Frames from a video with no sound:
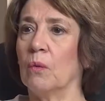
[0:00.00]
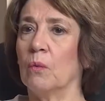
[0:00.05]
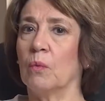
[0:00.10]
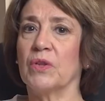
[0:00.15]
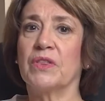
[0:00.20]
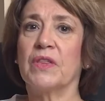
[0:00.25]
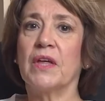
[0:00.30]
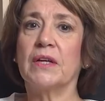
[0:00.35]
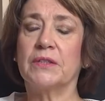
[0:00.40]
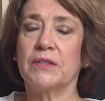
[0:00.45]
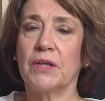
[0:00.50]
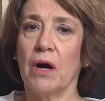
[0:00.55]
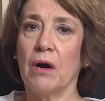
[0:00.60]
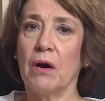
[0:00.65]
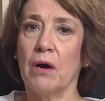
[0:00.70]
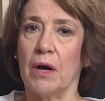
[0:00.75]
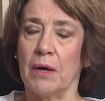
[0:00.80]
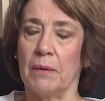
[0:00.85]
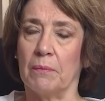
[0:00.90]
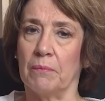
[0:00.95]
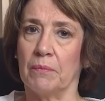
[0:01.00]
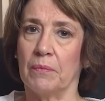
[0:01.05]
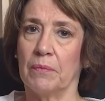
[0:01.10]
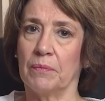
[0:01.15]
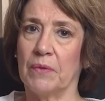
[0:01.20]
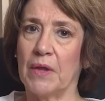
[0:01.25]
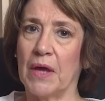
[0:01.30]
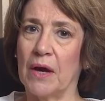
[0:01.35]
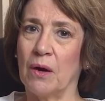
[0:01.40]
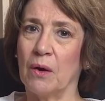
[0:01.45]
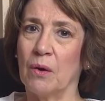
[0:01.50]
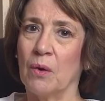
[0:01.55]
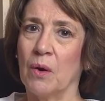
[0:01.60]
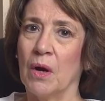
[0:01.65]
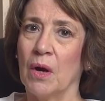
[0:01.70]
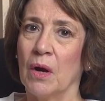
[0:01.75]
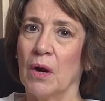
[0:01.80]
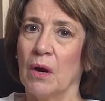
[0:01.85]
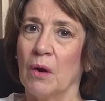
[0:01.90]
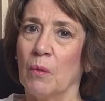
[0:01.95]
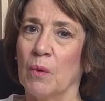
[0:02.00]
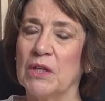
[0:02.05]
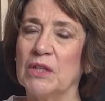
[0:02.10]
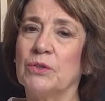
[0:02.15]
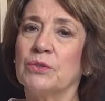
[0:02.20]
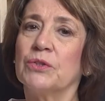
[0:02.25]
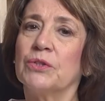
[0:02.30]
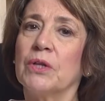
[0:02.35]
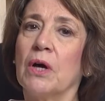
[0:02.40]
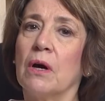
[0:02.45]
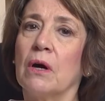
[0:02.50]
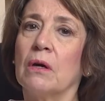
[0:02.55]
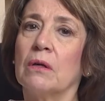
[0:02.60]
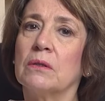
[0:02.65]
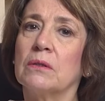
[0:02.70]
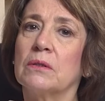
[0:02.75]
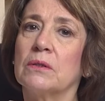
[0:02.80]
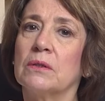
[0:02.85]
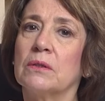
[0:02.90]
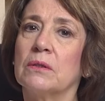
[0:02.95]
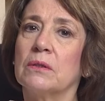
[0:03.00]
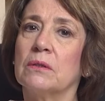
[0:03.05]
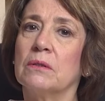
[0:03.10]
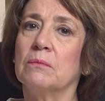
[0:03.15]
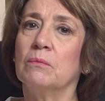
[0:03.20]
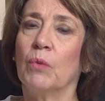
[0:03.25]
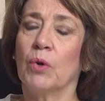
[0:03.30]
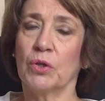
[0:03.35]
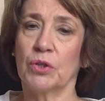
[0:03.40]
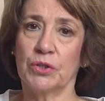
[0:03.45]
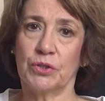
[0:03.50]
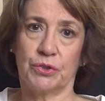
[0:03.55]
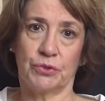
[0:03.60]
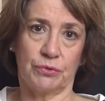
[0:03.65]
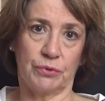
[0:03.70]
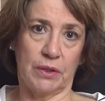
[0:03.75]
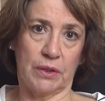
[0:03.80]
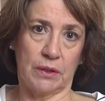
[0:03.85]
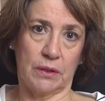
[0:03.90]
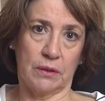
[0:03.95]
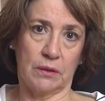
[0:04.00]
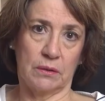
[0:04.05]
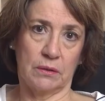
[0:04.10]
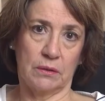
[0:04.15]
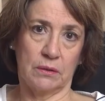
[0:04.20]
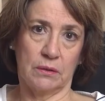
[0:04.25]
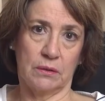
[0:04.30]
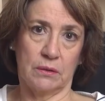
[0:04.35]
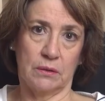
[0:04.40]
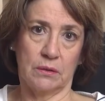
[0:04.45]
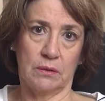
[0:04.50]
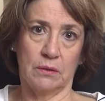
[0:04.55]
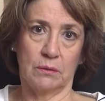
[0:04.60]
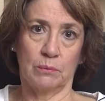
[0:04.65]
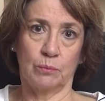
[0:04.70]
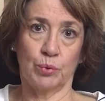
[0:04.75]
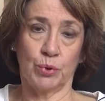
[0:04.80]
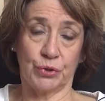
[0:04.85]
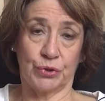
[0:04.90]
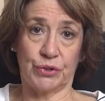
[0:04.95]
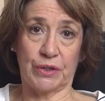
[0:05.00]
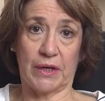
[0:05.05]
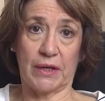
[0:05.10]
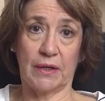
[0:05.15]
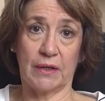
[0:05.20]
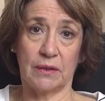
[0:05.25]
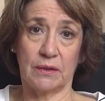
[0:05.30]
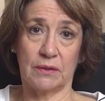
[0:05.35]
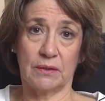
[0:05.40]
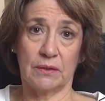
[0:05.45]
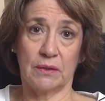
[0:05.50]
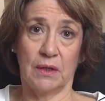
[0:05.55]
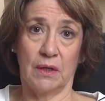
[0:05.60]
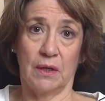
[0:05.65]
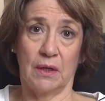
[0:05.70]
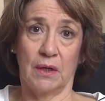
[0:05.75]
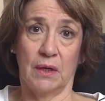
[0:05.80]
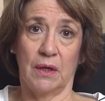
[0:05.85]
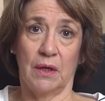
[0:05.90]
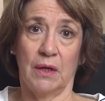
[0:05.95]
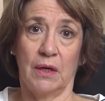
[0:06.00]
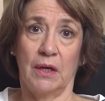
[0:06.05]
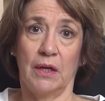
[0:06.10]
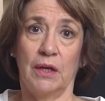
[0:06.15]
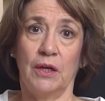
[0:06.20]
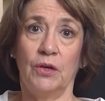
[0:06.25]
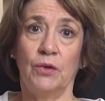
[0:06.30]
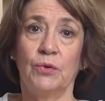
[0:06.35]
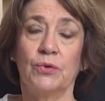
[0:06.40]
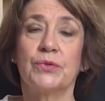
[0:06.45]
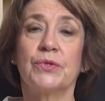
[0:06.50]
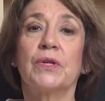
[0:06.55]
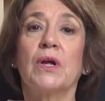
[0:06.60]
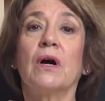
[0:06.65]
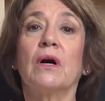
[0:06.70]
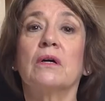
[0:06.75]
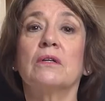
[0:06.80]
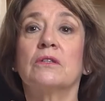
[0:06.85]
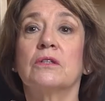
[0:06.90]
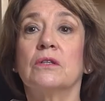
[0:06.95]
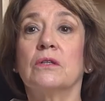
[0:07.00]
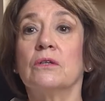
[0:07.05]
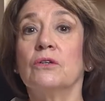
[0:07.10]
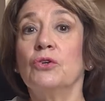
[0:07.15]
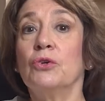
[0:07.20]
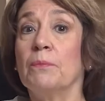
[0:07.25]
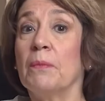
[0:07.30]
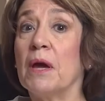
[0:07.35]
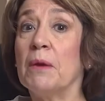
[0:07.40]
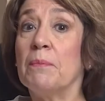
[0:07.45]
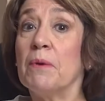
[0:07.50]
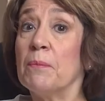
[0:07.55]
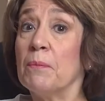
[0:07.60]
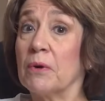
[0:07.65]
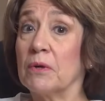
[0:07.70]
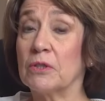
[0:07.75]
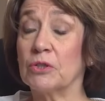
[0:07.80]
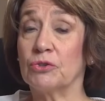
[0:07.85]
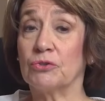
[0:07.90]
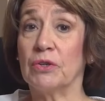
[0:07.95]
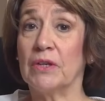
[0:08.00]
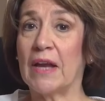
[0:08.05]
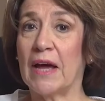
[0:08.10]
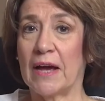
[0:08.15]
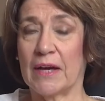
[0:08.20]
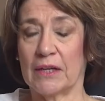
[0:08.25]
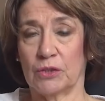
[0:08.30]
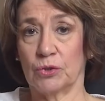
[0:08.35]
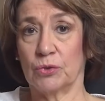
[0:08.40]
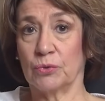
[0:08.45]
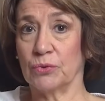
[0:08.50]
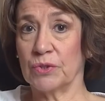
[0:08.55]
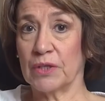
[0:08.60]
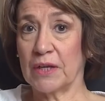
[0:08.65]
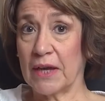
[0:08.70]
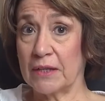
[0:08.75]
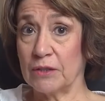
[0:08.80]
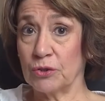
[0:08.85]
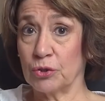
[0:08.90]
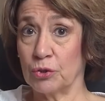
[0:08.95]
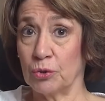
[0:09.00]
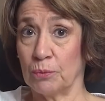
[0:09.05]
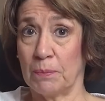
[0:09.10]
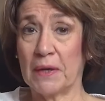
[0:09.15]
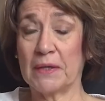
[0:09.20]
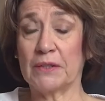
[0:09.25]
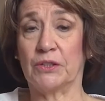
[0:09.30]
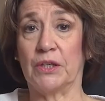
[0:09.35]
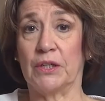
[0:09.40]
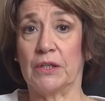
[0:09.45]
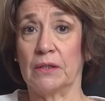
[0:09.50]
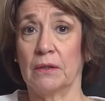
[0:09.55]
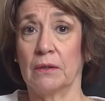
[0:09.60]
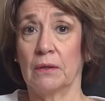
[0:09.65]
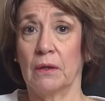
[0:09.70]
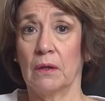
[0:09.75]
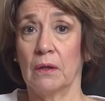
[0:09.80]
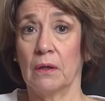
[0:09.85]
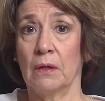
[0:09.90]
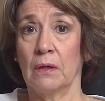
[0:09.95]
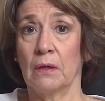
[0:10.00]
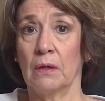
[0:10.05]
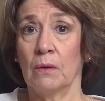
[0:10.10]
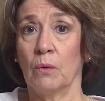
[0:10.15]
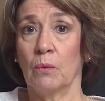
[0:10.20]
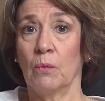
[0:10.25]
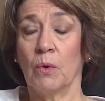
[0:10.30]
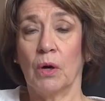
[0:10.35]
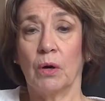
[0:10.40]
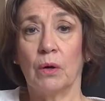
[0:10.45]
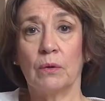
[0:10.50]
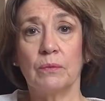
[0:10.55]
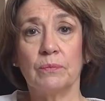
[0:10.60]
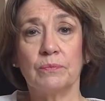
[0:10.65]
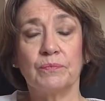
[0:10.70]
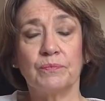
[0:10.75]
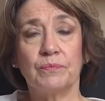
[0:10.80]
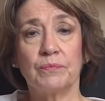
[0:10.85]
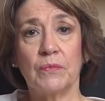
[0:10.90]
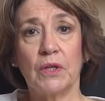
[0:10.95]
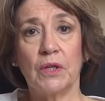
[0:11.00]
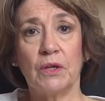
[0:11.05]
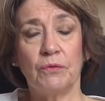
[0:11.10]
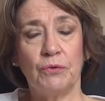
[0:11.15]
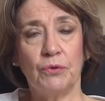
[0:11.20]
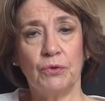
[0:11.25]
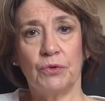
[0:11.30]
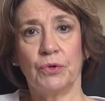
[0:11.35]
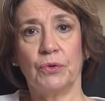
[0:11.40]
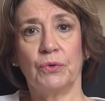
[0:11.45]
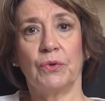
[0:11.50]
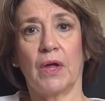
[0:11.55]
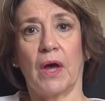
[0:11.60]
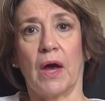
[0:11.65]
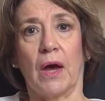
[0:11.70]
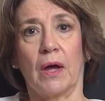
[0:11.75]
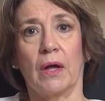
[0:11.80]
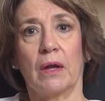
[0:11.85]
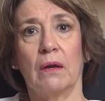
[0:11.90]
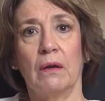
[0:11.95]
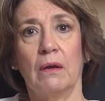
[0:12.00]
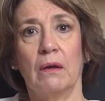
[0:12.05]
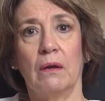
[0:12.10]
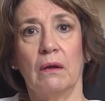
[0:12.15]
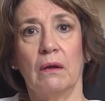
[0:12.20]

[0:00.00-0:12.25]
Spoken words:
with their time. Now, when you start monitoring projects, you may be monitoring actuals against your budget. Well, if you do that,